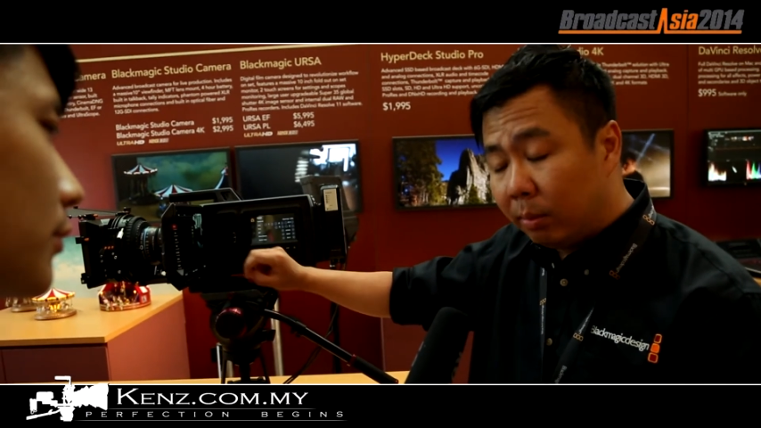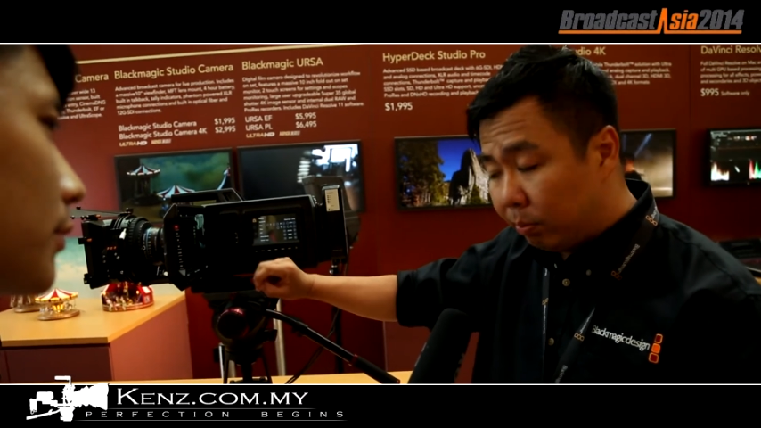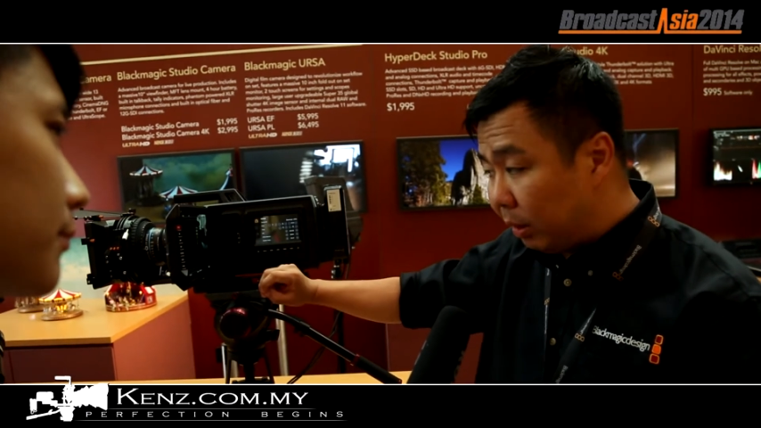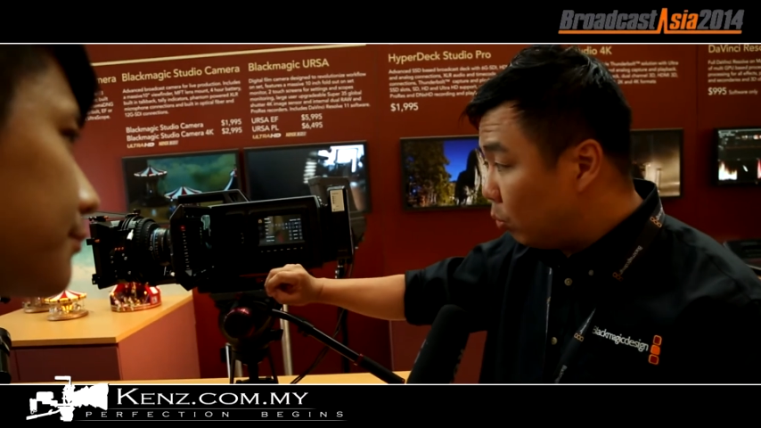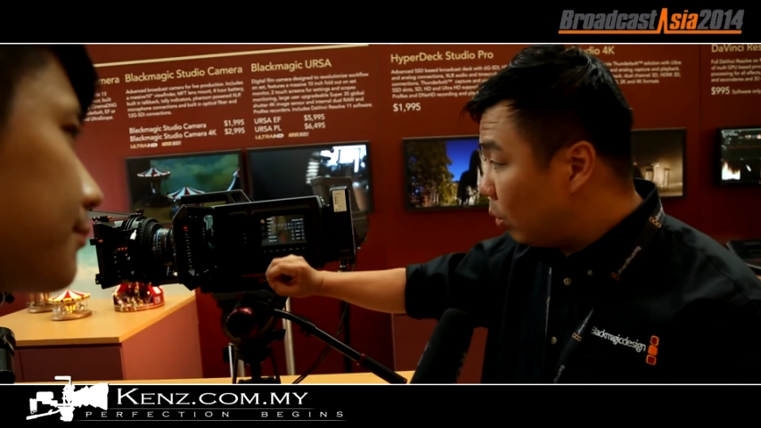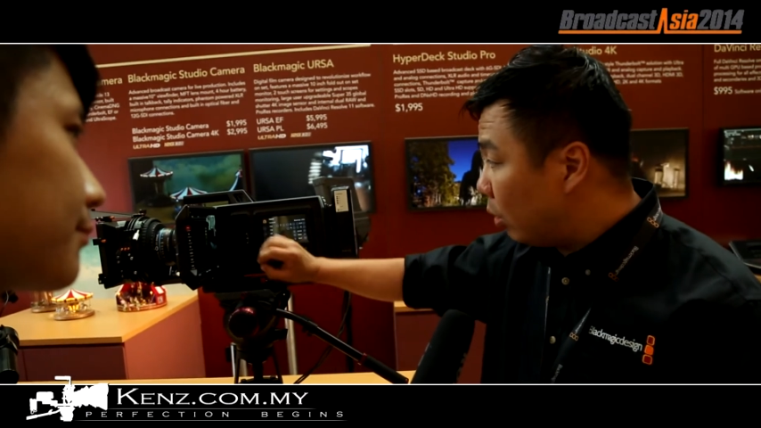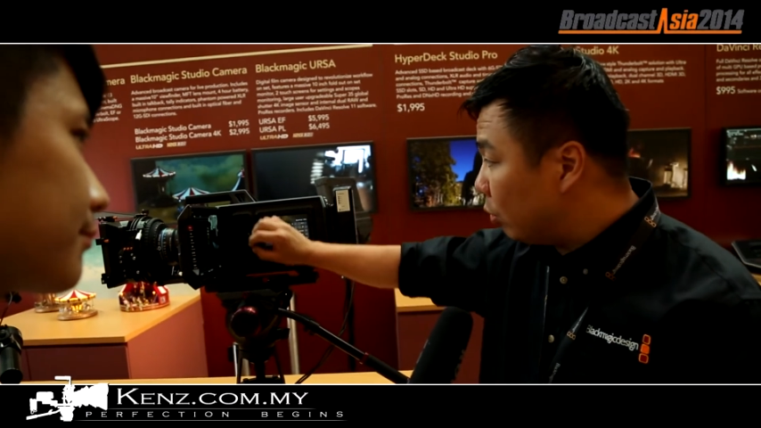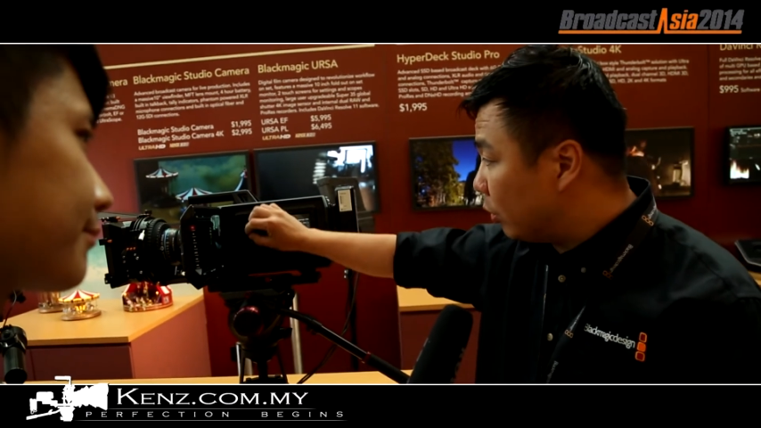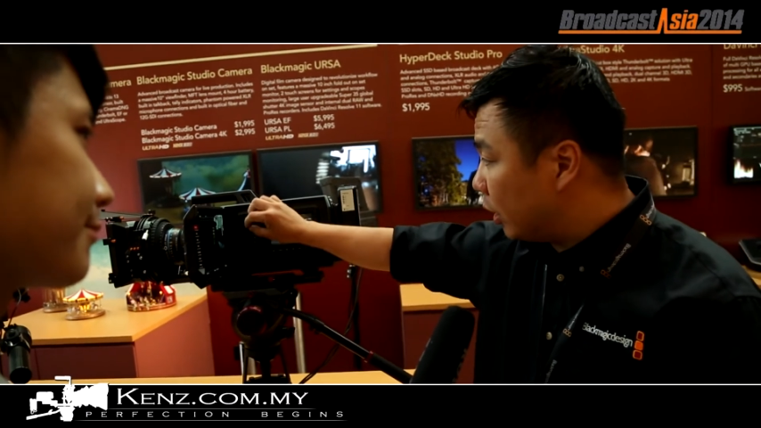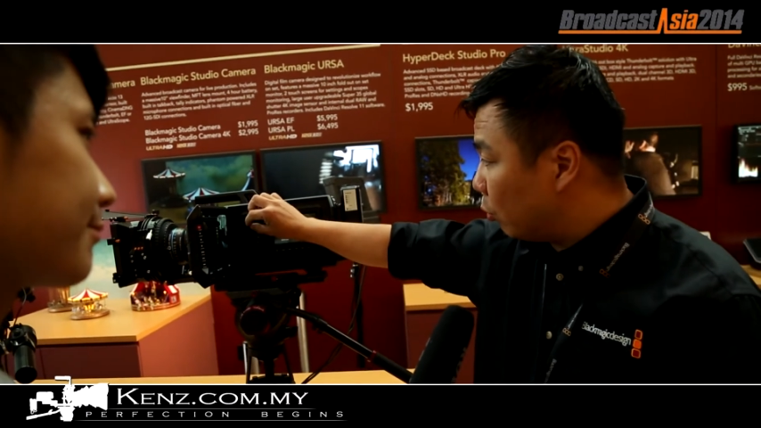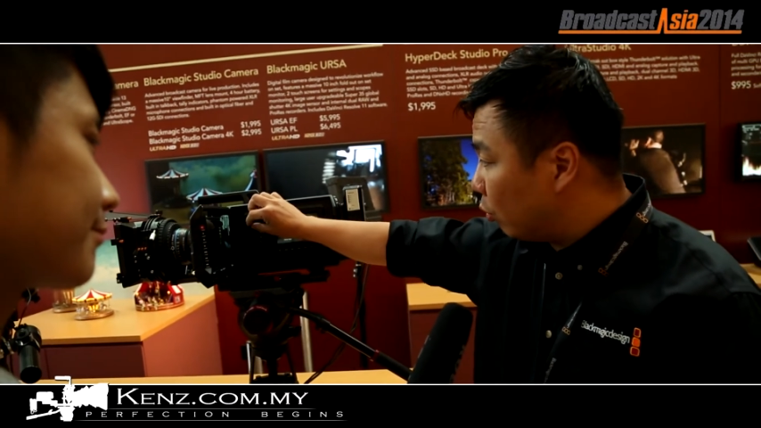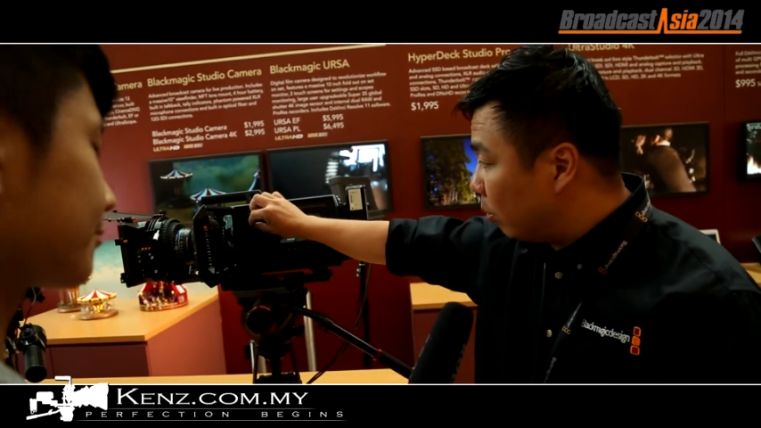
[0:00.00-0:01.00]
Meanwhile, you
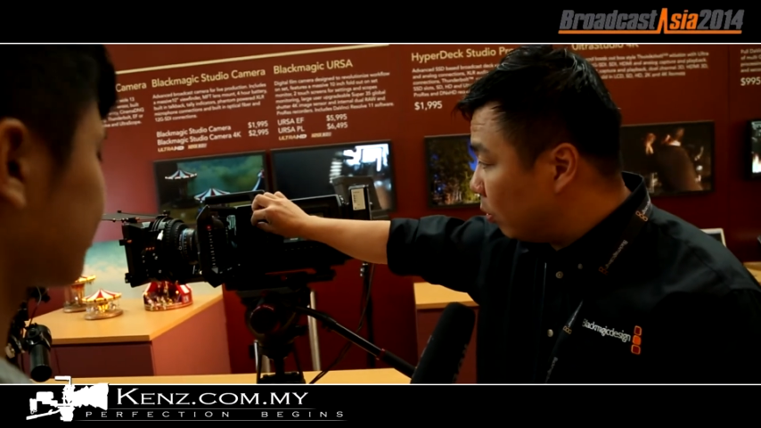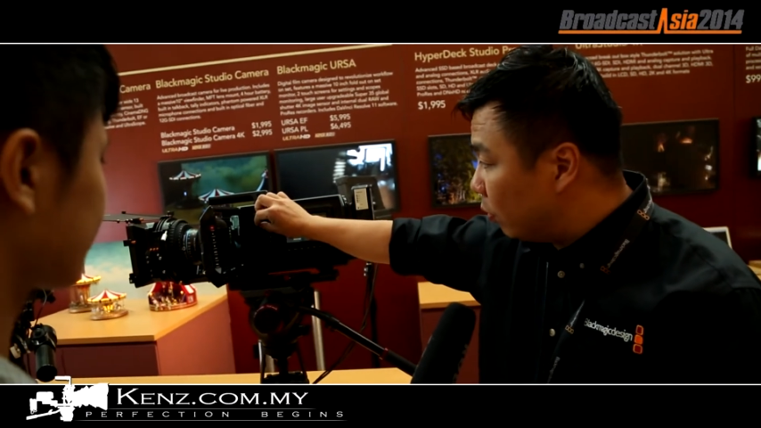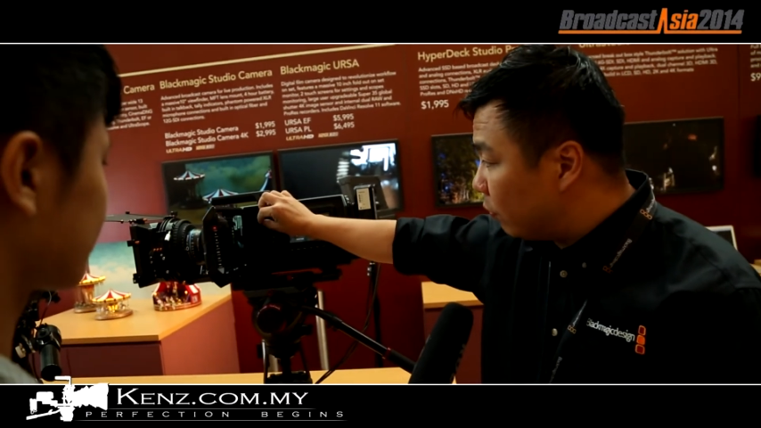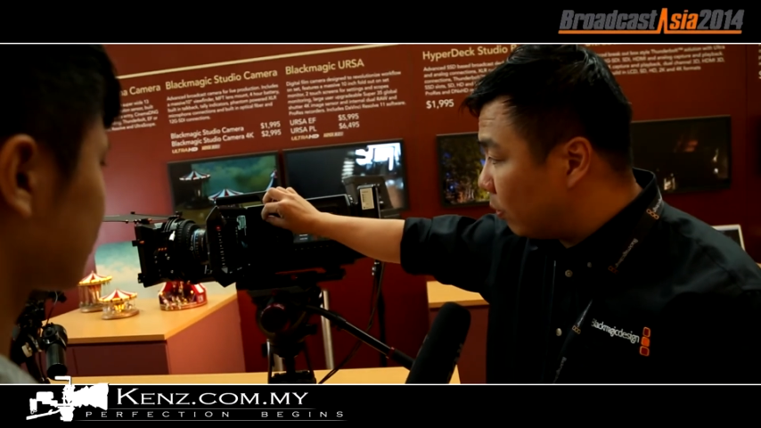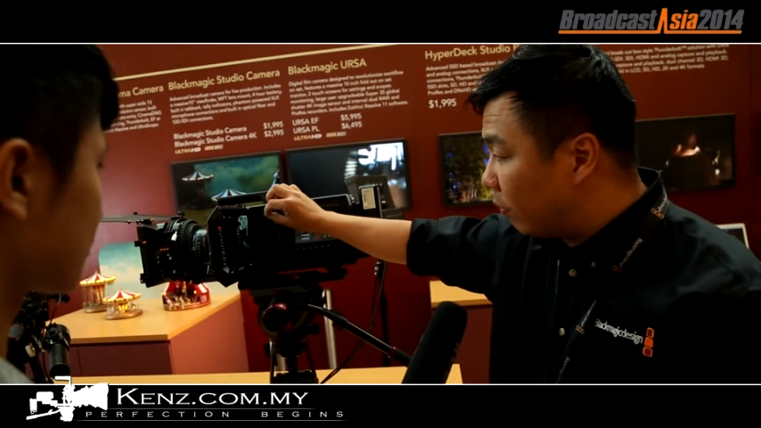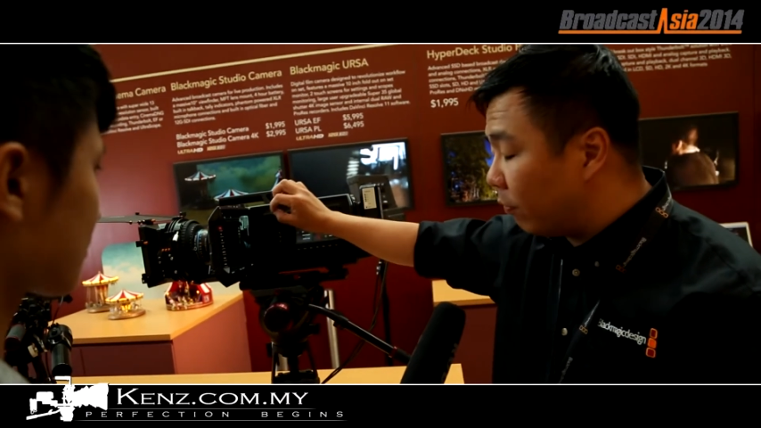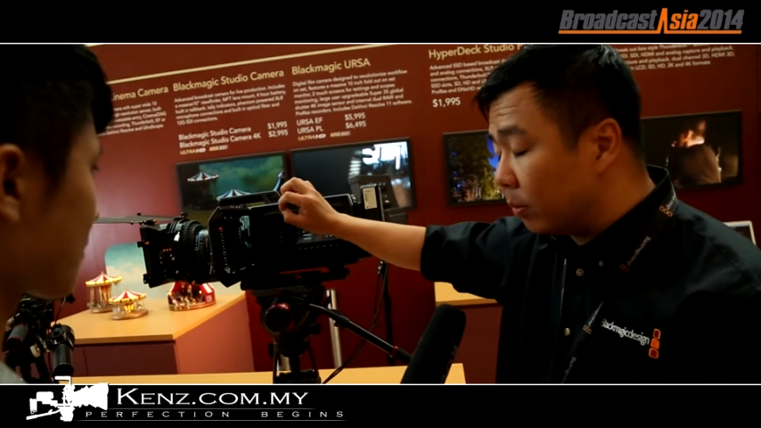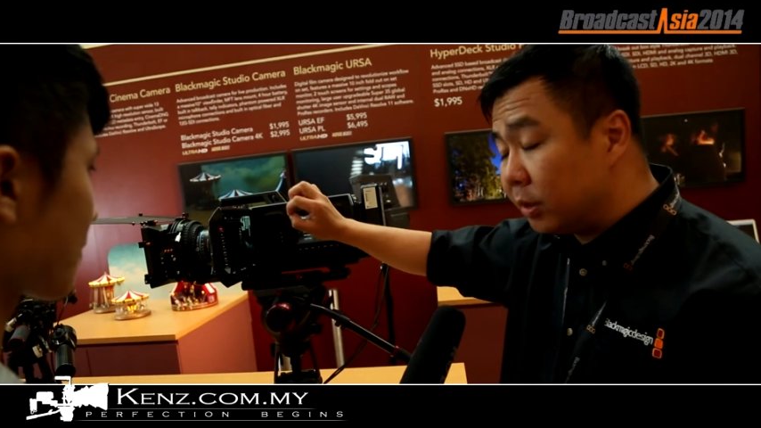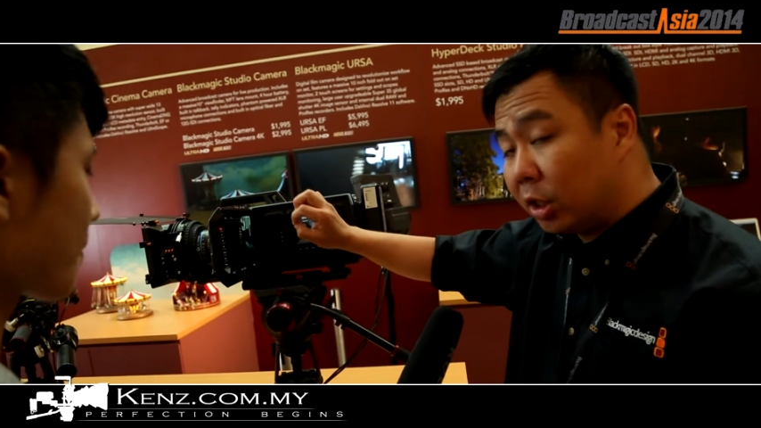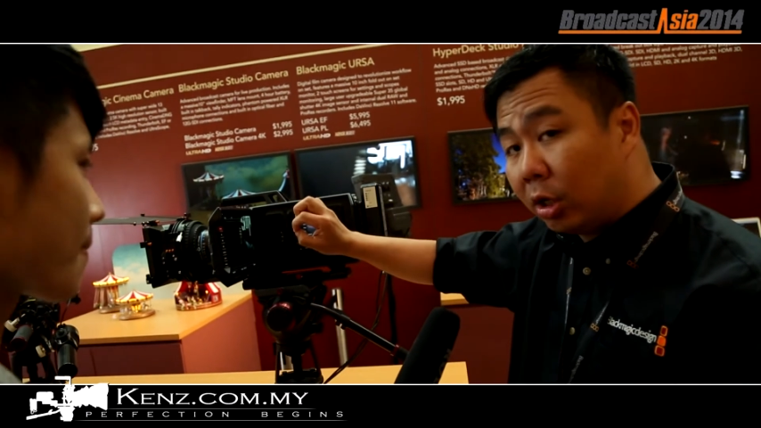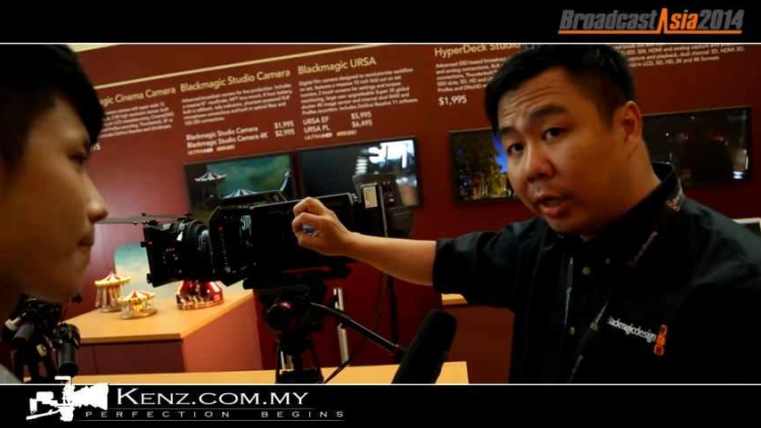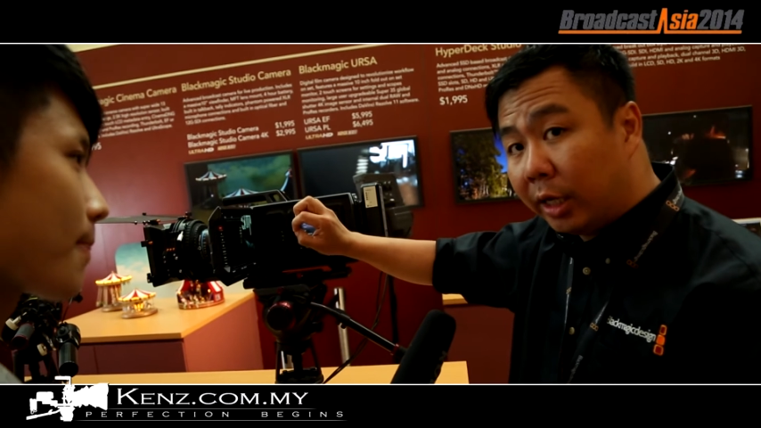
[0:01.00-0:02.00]
can remove the one from slot